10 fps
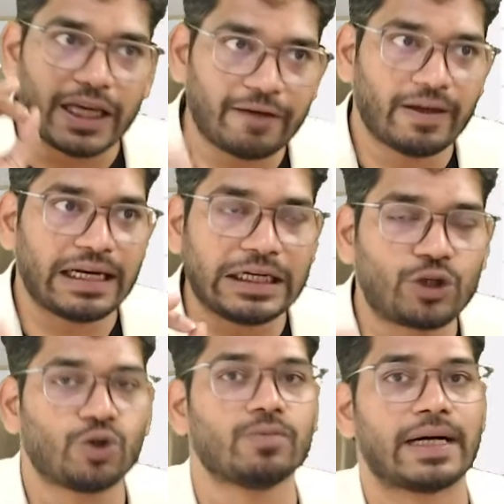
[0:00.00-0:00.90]
even
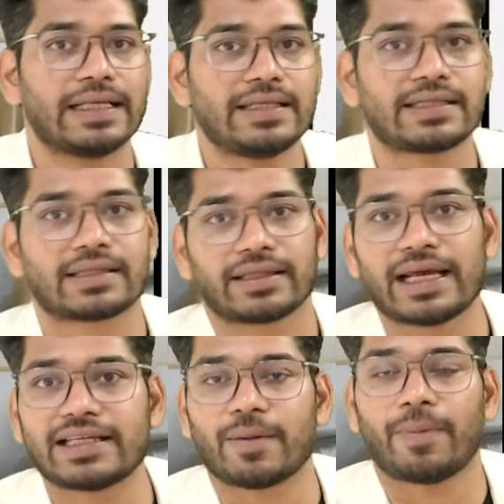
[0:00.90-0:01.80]
in 2 months,
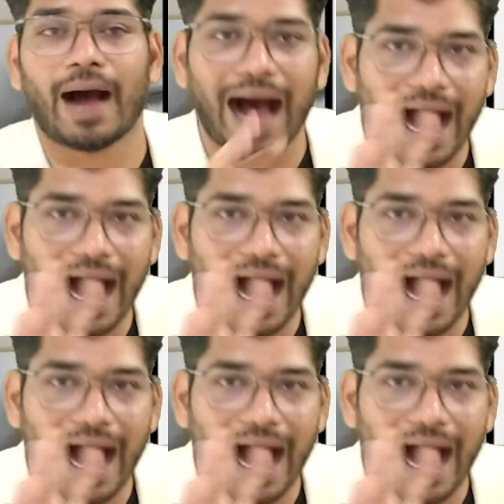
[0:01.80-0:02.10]
there is a